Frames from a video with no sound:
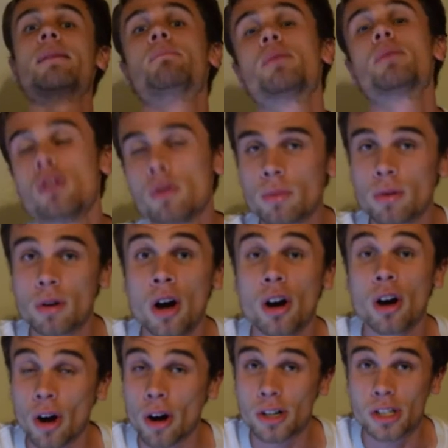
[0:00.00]
boom,
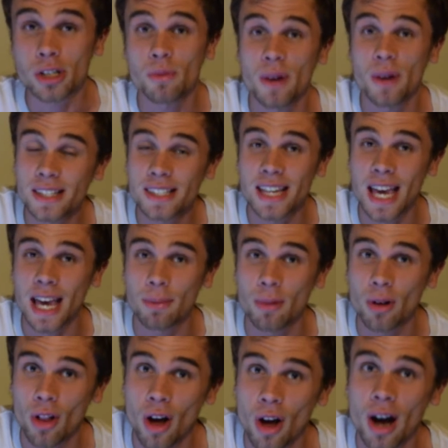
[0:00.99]
Carson Wentz came
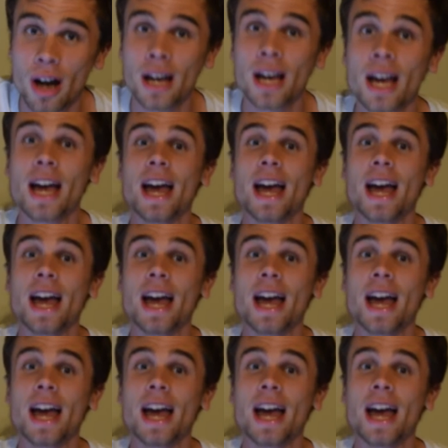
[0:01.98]
along,